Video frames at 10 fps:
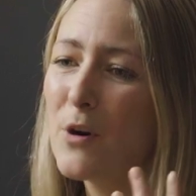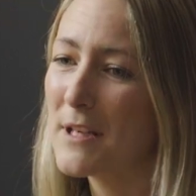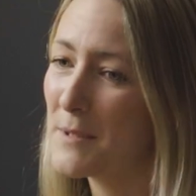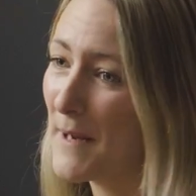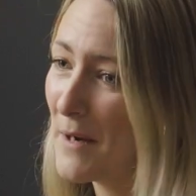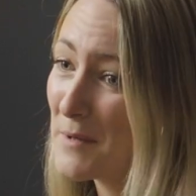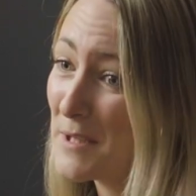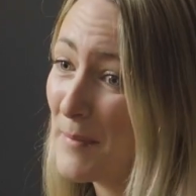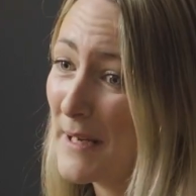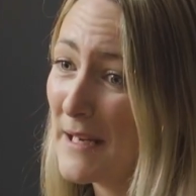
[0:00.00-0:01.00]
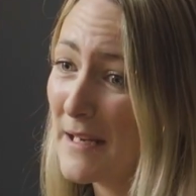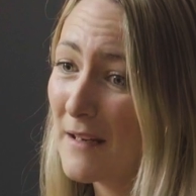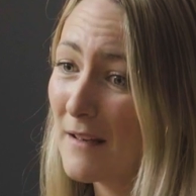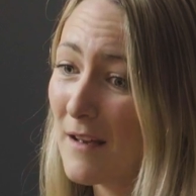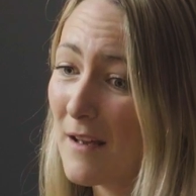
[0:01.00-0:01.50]
wanted to be able to
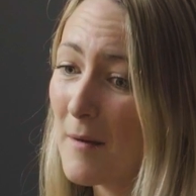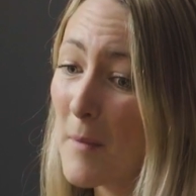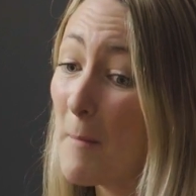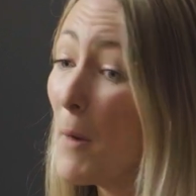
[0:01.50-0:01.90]
be a